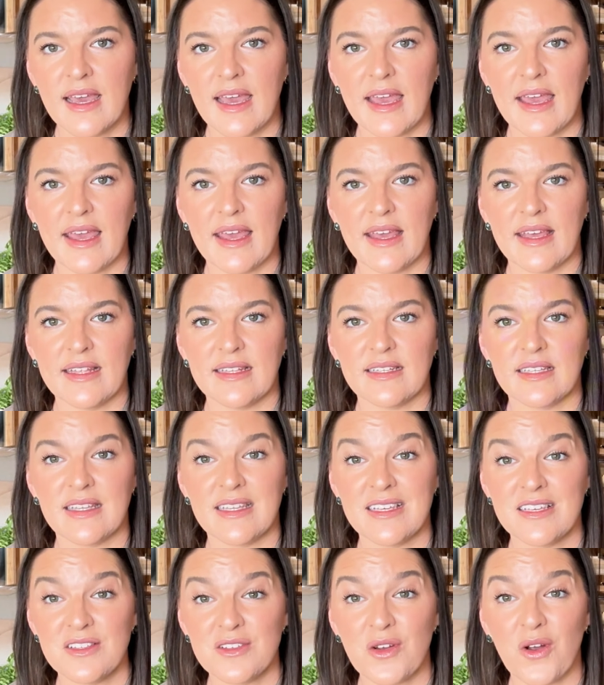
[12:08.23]
And
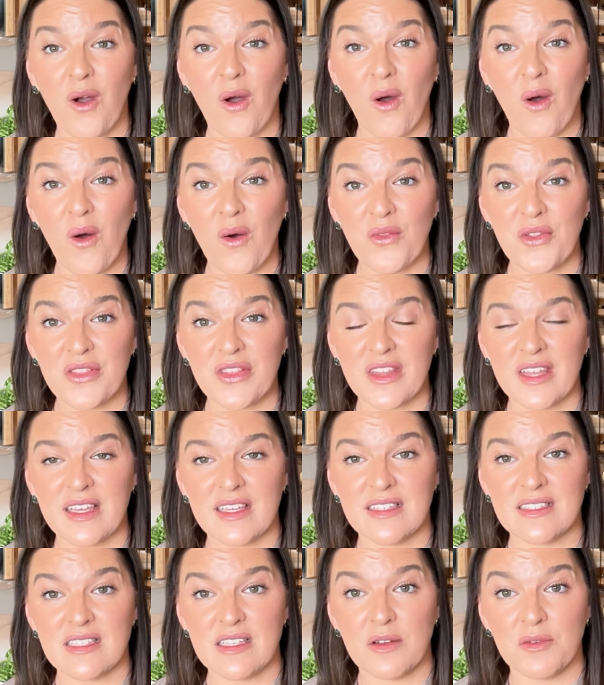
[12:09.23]
these are all the
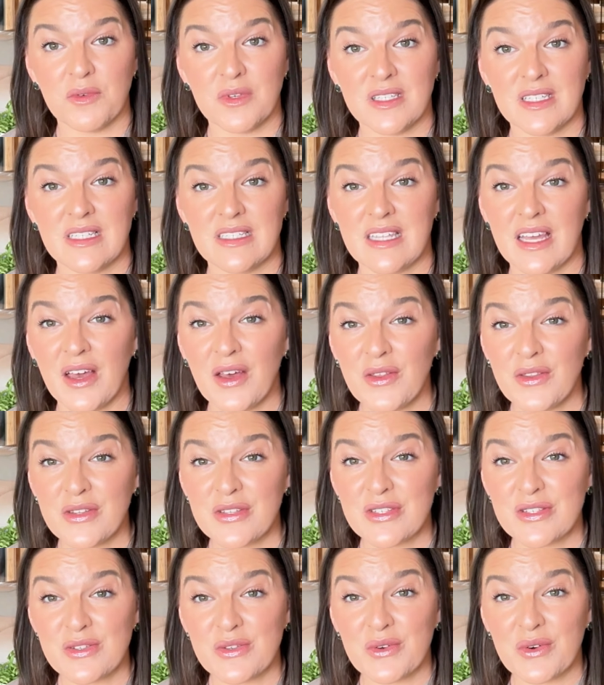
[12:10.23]
things that really tell the
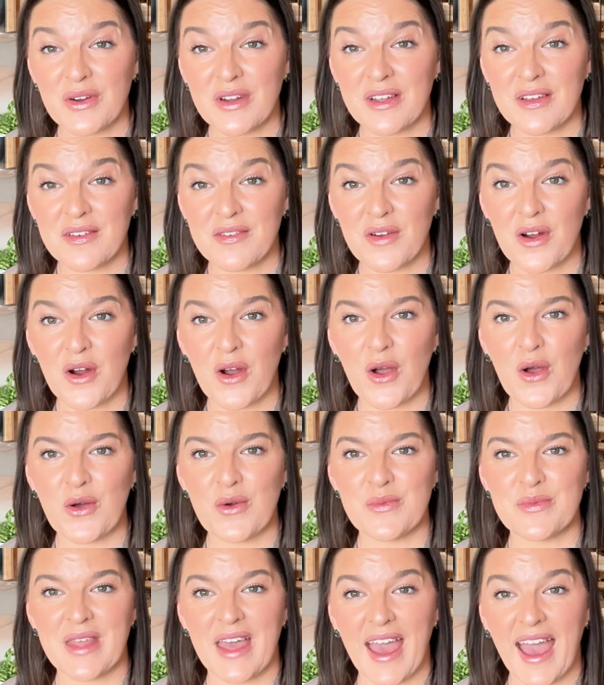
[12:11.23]
story of our
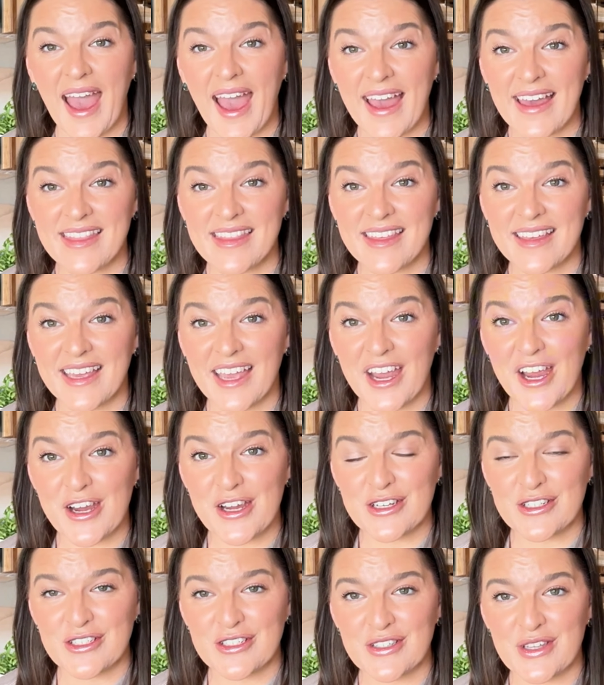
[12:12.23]
home, that add the
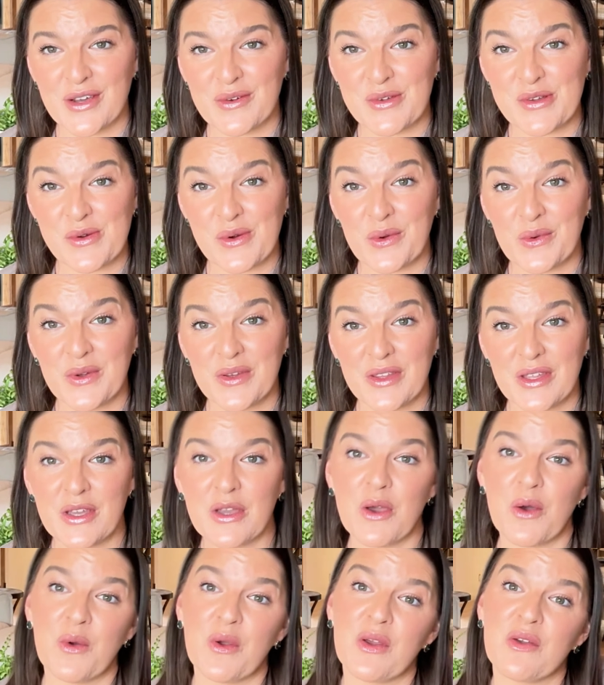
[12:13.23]
character that we were really
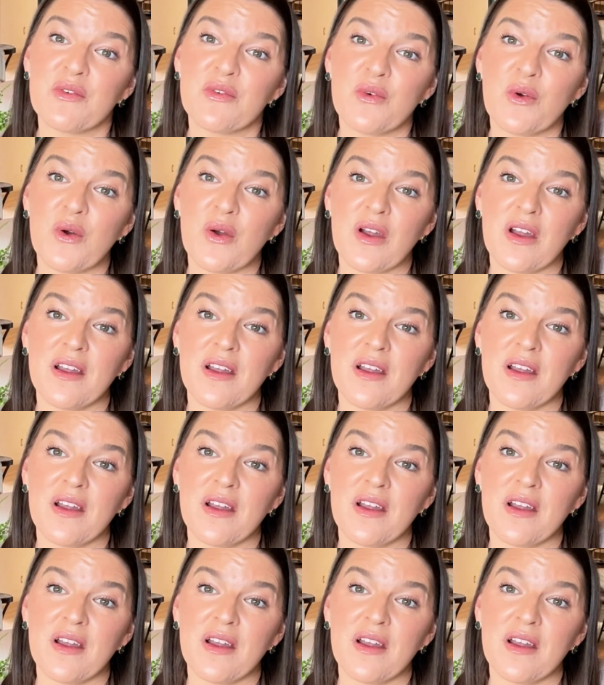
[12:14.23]
going for.